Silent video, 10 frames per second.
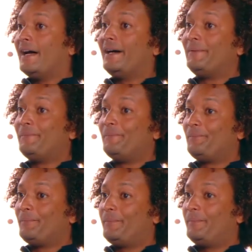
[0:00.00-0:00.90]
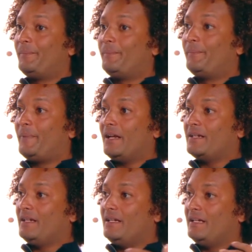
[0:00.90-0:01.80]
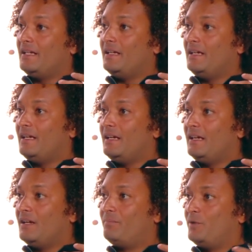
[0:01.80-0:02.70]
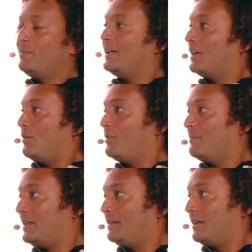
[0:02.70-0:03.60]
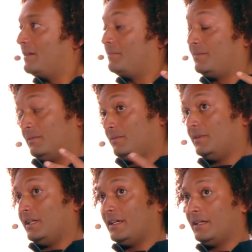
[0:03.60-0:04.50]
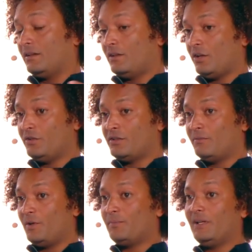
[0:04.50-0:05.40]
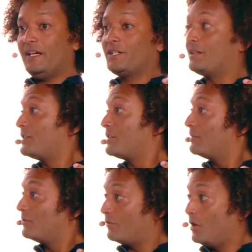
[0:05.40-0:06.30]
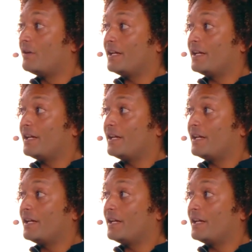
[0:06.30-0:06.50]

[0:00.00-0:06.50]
But in a booming economy, the coastal population has grown